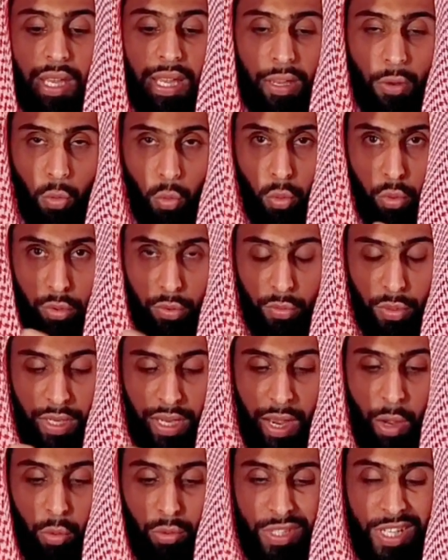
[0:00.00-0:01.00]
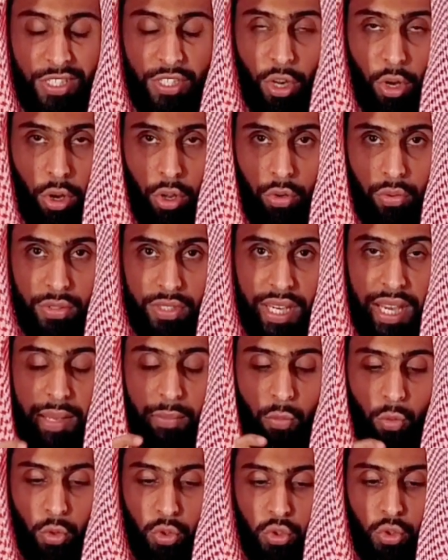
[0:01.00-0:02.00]
would count as a long
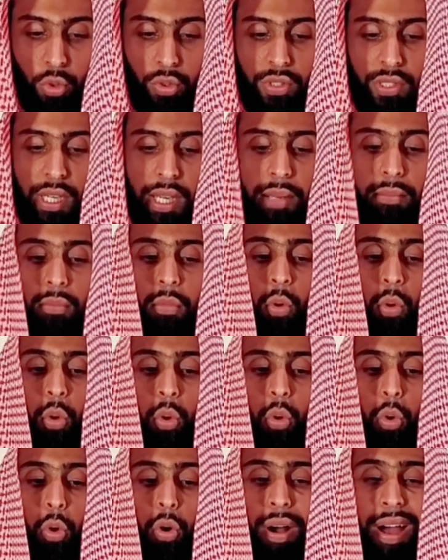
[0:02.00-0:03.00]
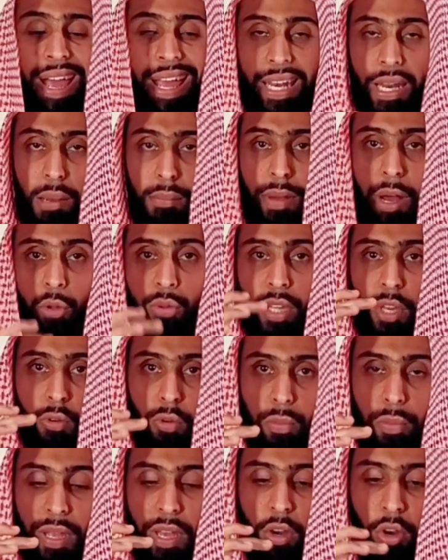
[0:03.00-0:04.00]
time or short time, or an amount that
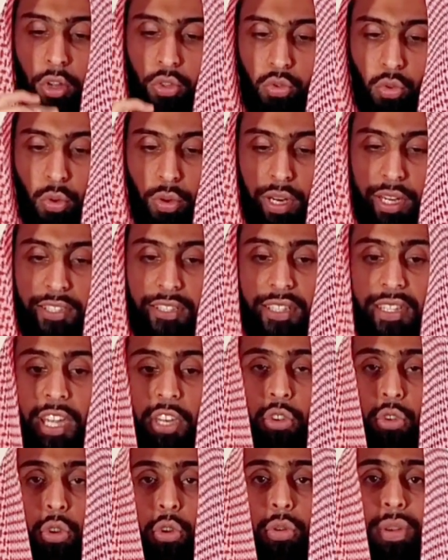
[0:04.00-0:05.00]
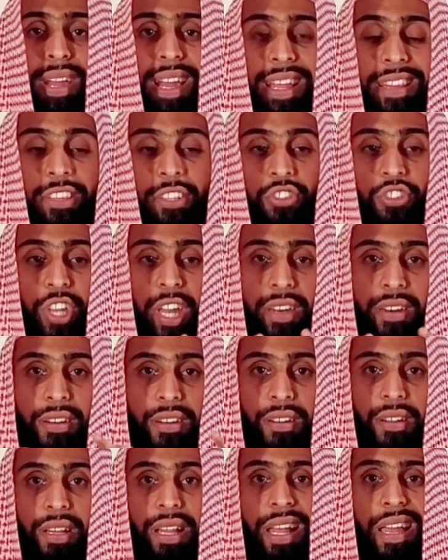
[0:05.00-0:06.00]
would be a lot or a little, then you look at the
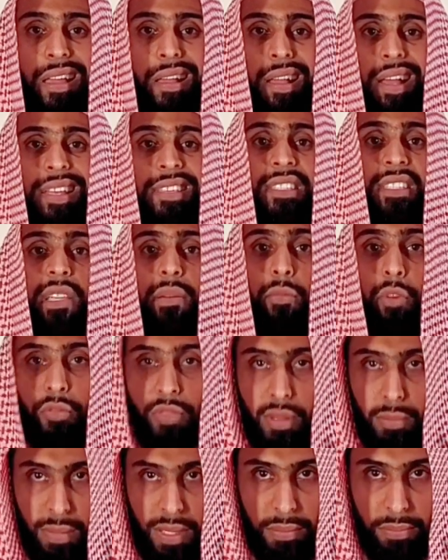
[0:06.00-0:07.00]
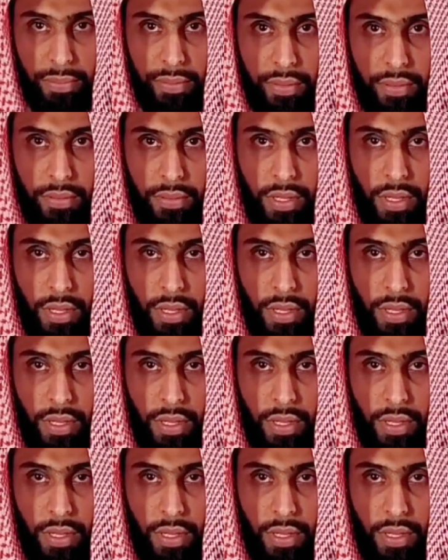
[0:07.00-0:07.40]
general custom of the people.